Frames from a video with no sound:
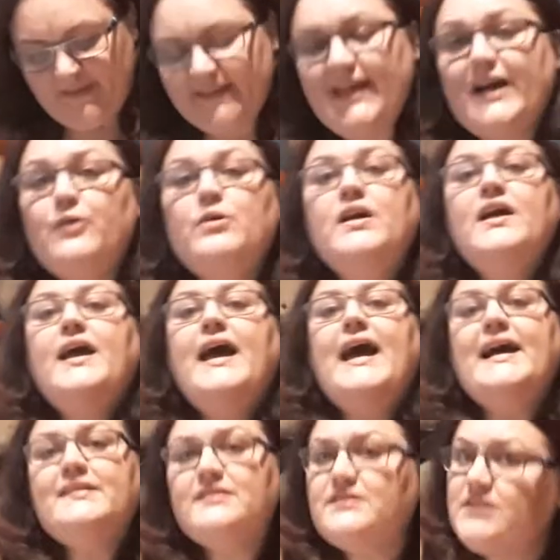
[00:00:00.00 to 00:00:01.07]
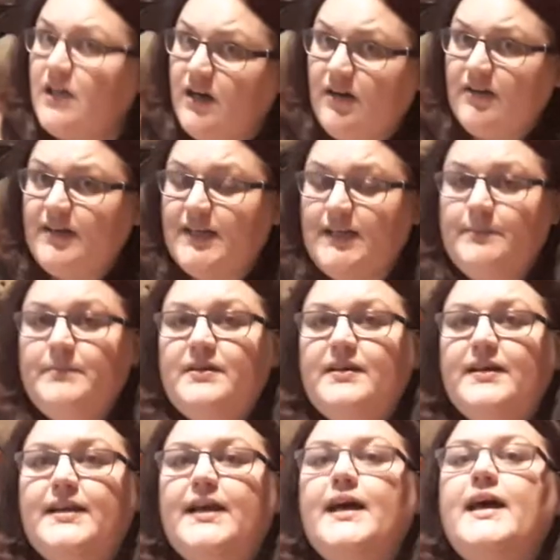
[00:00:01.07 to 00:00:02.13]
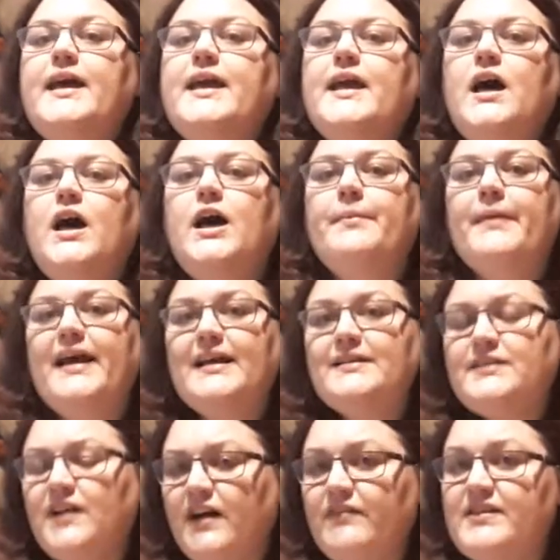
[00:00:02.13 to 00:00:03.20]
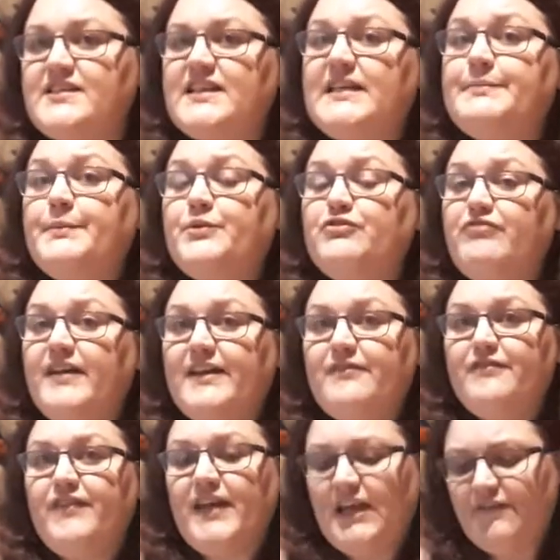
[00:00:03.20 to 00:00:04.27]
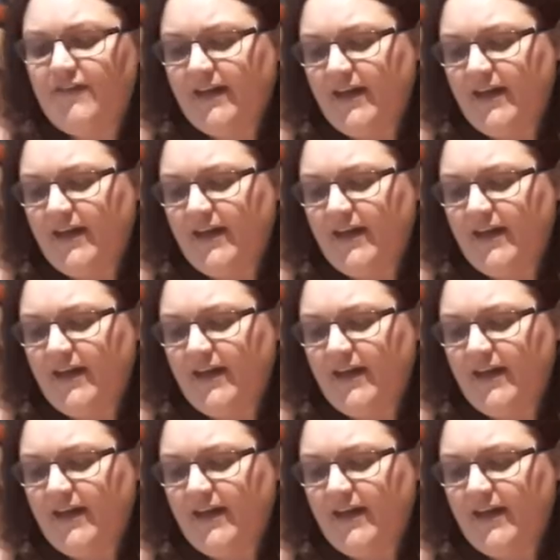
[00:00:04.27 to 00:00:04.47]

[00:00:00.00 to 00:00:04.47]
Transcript: now at the time, okay, anti-Irish sentiment was running very,